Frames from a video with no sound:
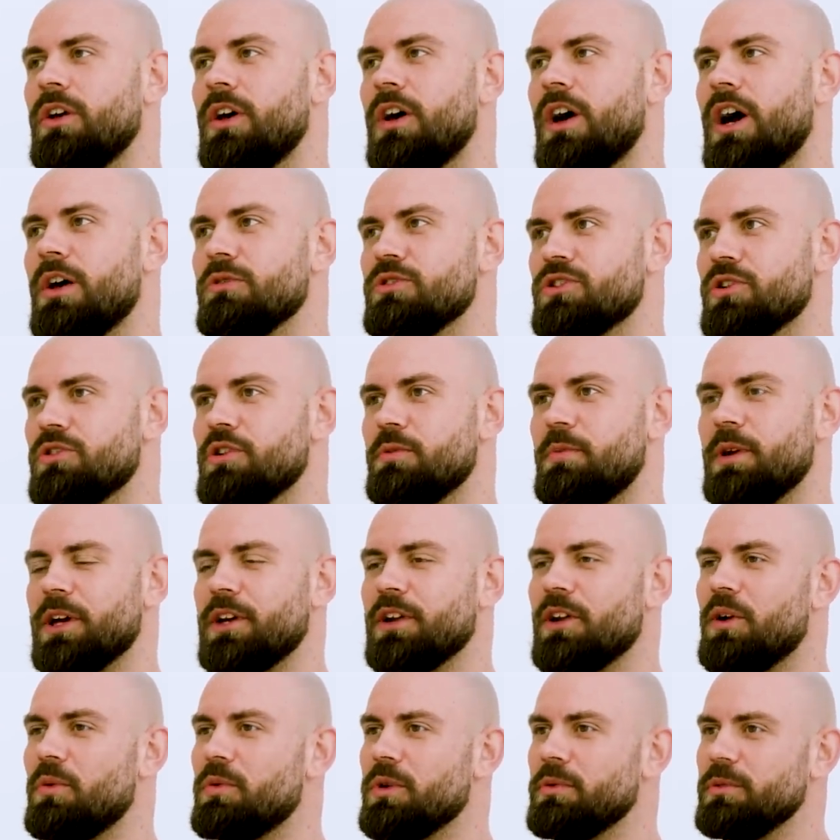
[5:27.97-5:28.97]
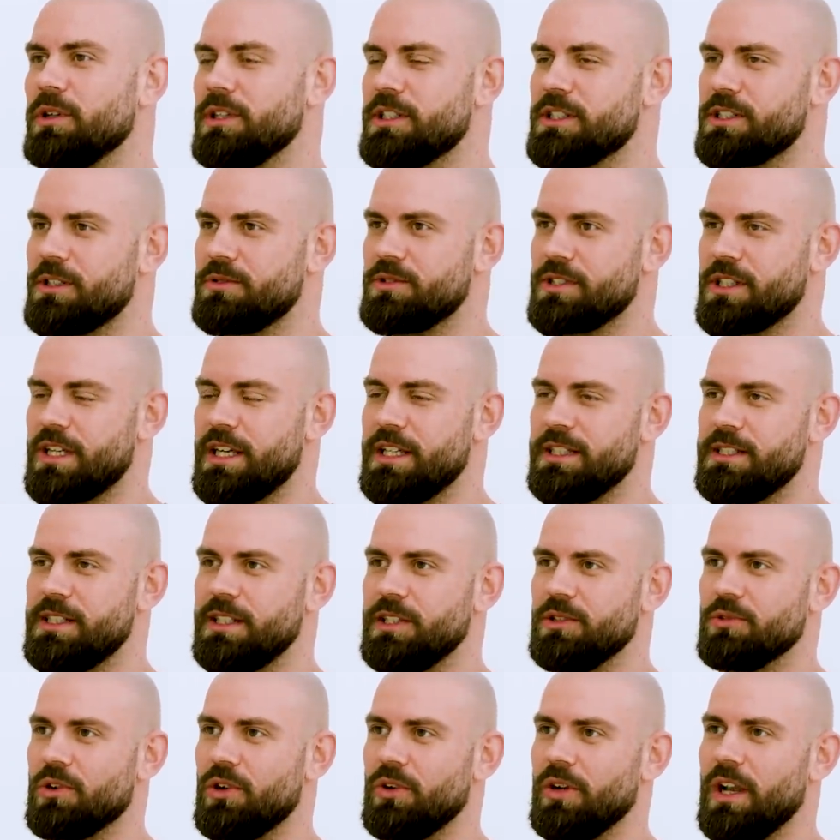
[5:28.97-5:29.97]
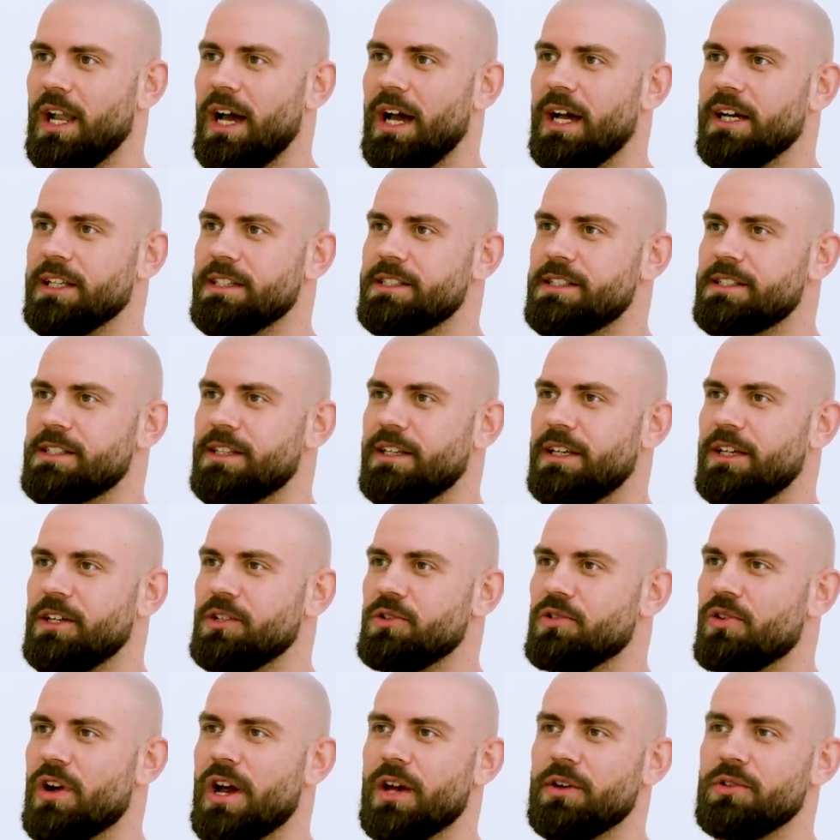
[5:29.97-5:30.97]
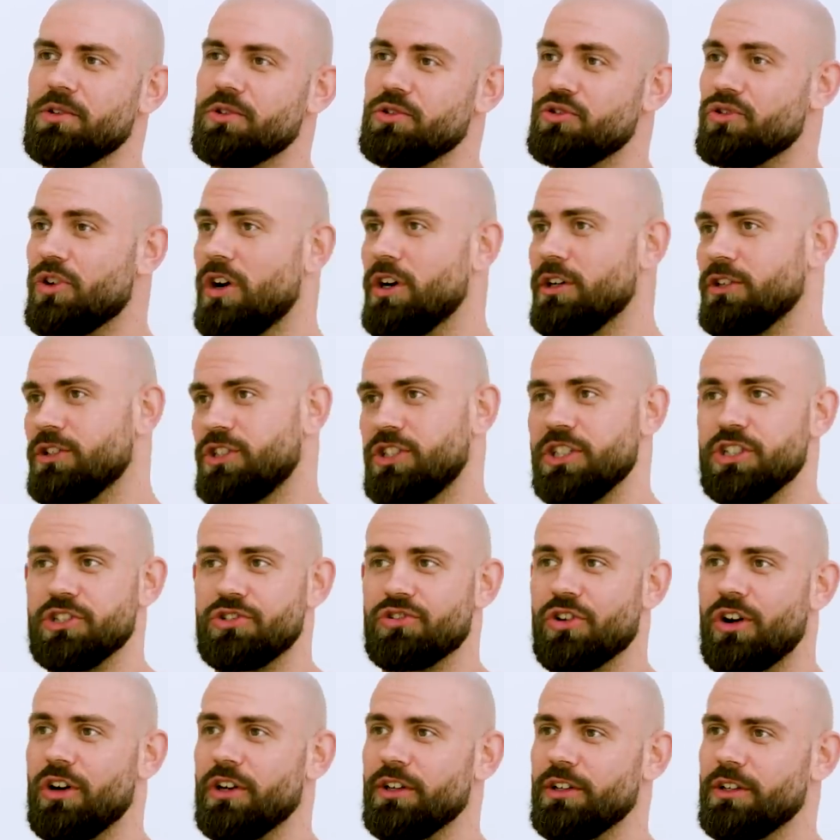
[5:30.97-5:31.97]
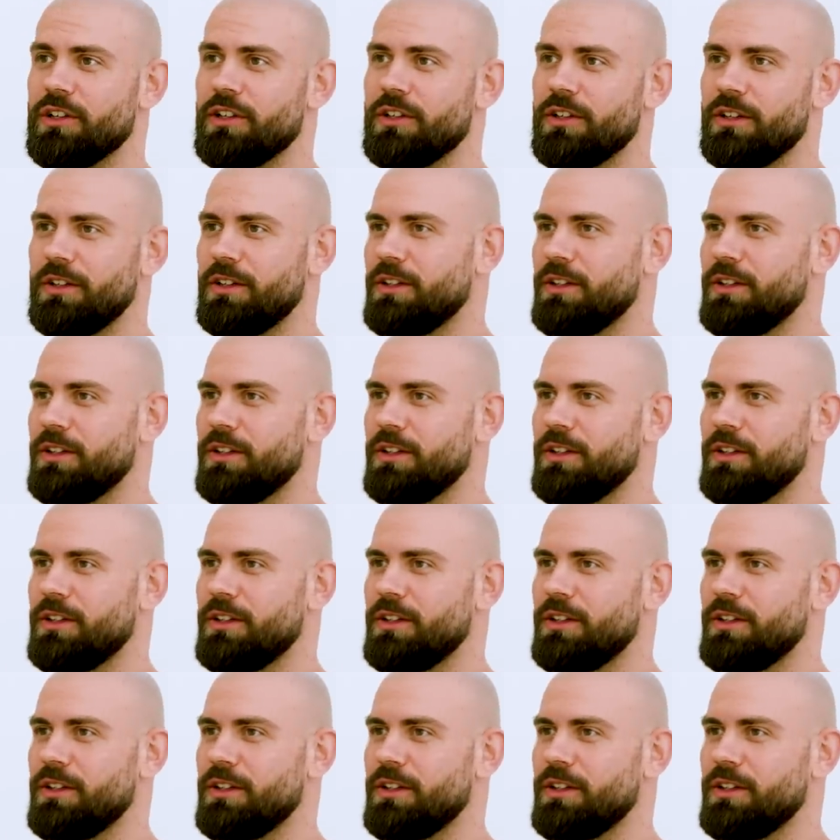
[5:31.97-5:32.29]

I was only picking up women because I was an 18 year old lad, and you're out, you're drunk, she's drunk.